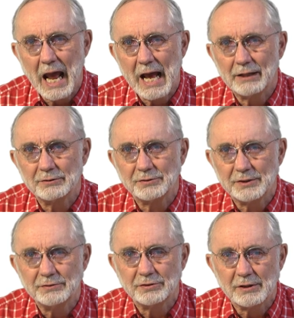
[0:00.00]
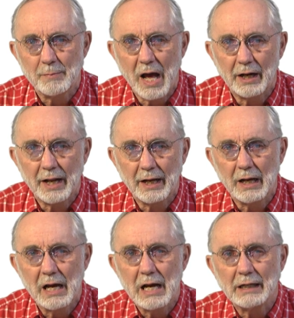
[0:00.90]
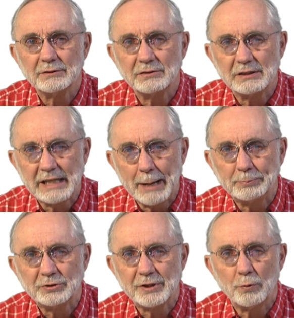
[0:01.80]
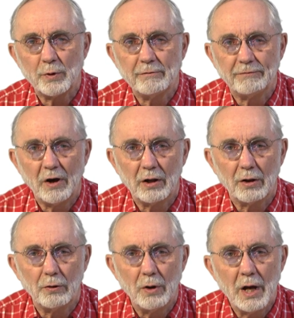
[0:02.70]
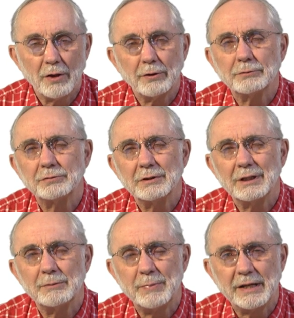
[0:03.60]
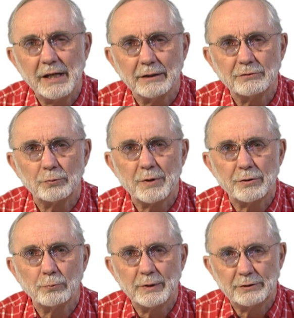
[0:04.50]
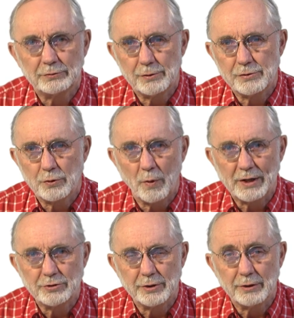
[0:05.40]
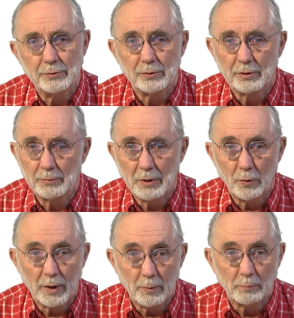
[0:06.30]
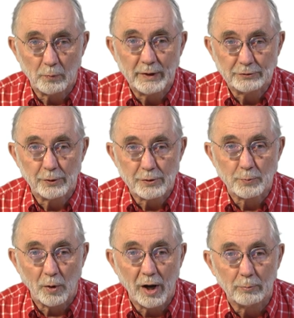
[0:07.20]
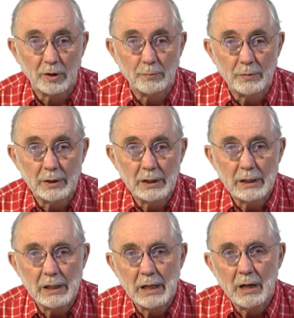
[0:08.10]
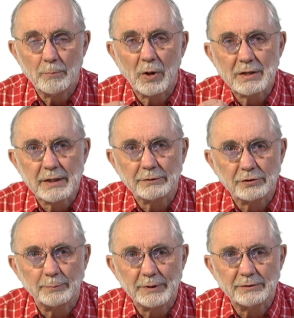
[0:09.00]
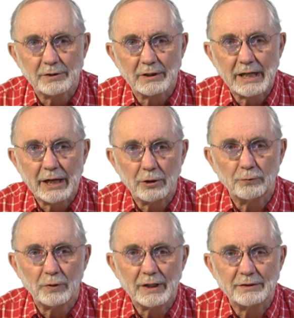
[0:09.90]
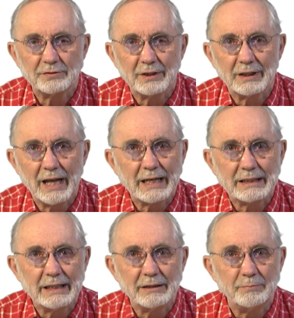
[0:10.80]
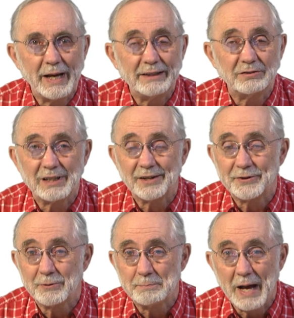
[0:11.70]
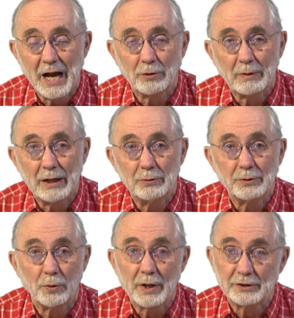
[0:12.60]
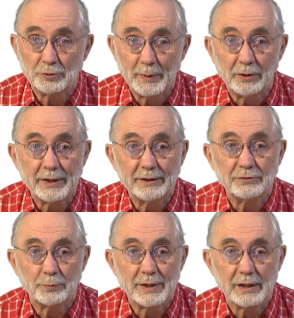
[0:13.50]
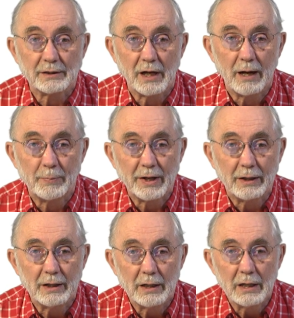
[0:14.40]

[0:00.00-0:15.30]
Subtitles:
has systematic steps that we follow. It begins with a research question or a research problem. Participants are carefully selected based on their background or experience with a topic.